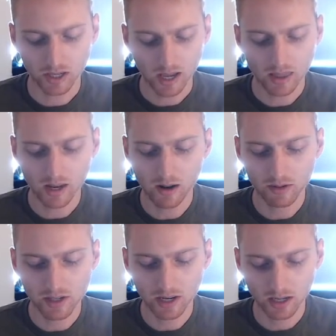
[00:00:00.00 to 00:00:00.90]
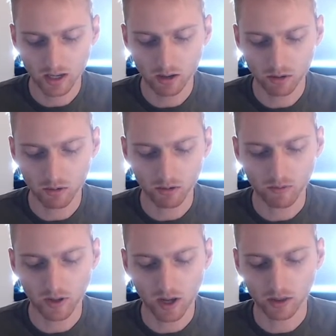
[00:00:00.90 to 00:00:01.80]
And then obviously I can go through and
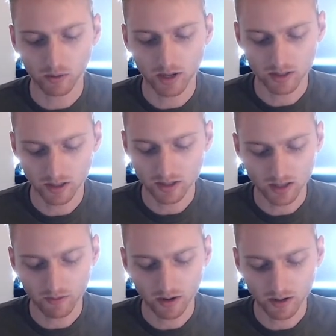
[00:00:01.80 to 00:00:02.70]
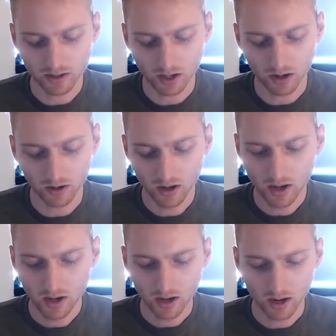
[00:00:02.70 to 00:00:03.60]
fill out the rest of the stuff here. So
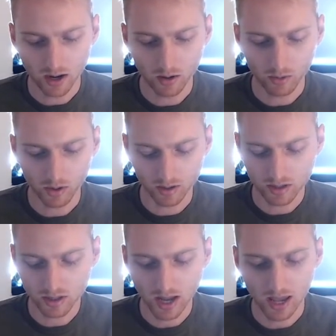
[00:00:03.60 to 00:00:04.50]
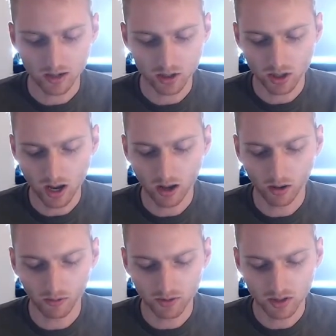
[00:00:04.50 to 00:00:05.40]
there's 10
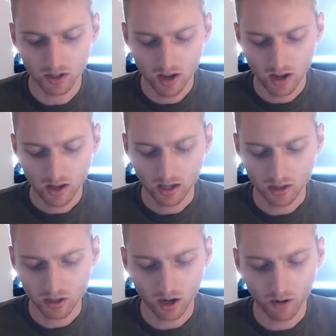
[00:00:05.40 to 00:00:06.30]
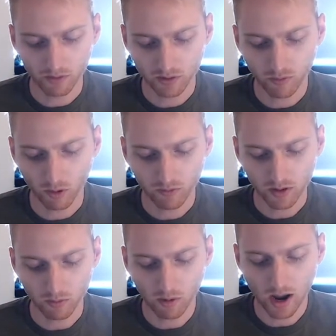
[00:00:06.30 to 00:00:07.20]
shelves. Each shelf is 4 feet
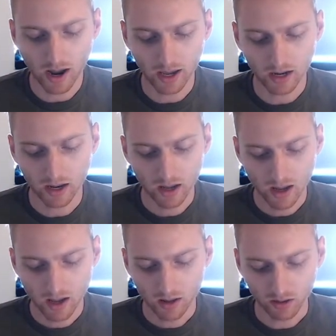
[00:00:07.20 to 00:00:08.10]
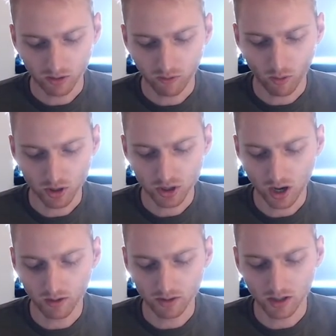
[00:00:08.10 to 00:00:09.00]
wide. There's 4
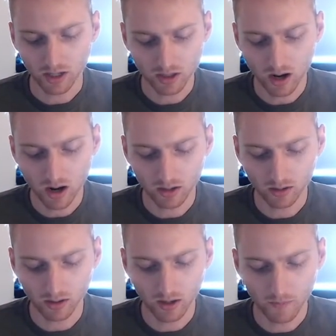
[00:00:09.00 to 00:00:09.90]
shelves on each gondola.